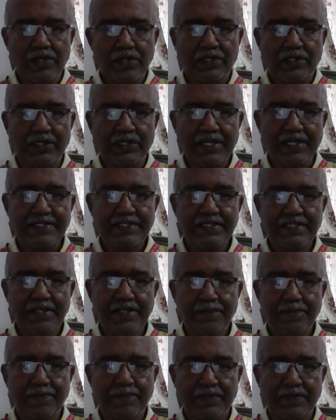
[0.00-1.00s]
releasing
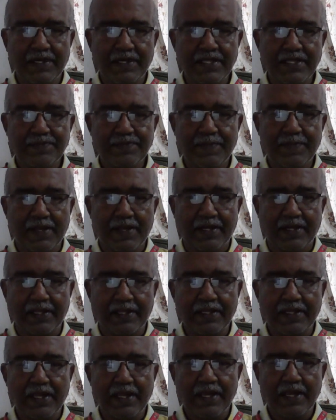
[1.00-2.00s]
the release
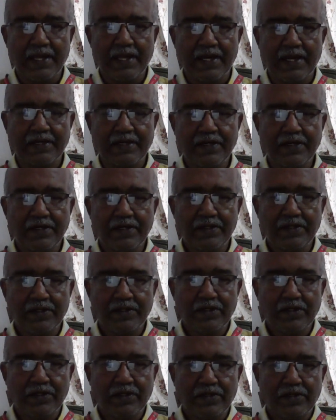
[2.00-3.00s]
bearing and
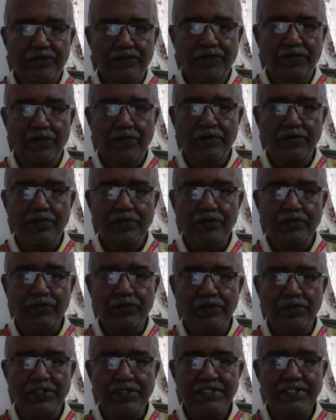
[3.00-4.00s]
fork
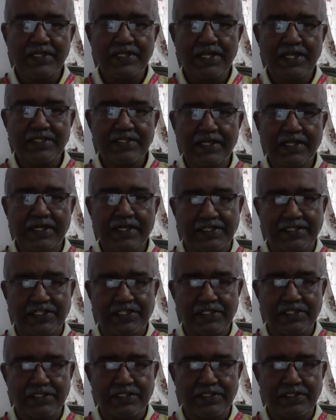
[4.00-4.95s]
to disengage the clutch.